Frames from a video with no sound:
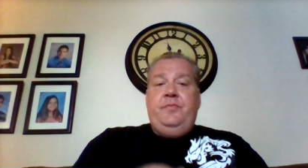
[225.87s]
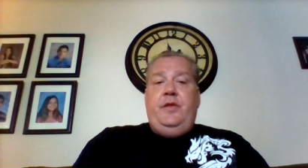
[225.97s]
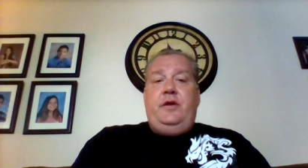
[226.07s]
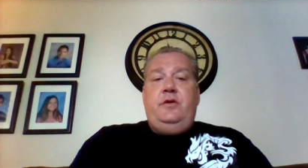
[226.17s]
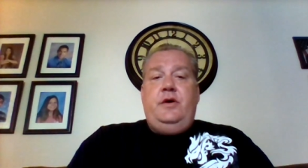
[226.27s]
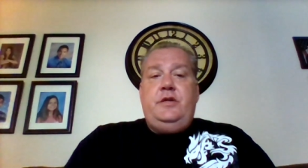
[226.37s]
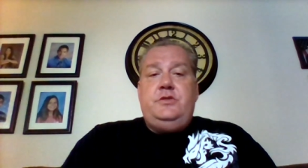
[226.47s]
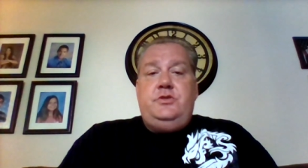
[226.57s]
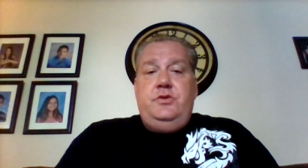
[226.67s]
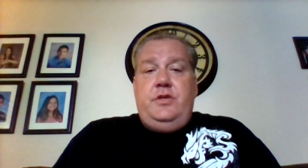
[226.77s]
I don't know how to
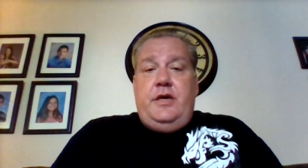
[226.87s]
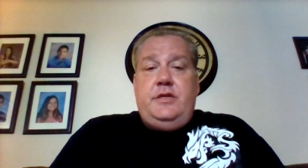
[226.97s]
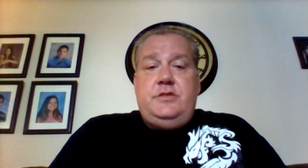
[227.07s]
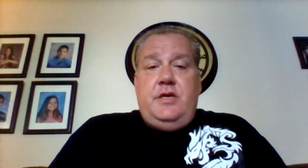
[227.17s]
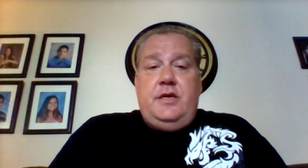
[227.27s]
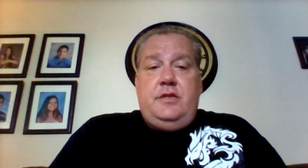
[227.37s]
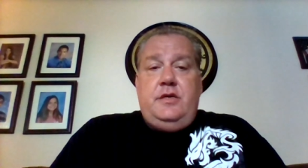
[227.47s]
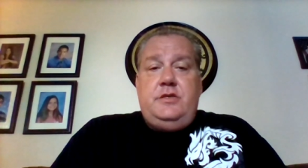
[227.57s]
do that exactly.